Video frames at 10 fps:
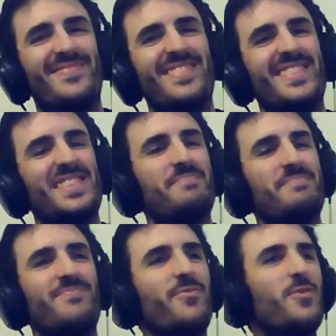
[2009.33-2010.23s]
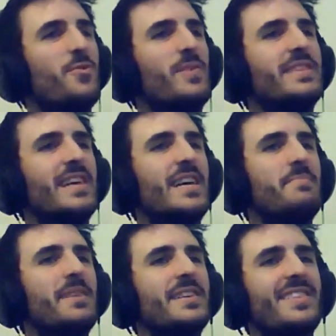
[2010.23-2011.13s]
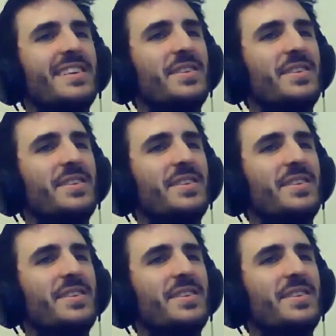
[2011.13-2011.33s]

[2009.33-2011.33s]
just full retard basically.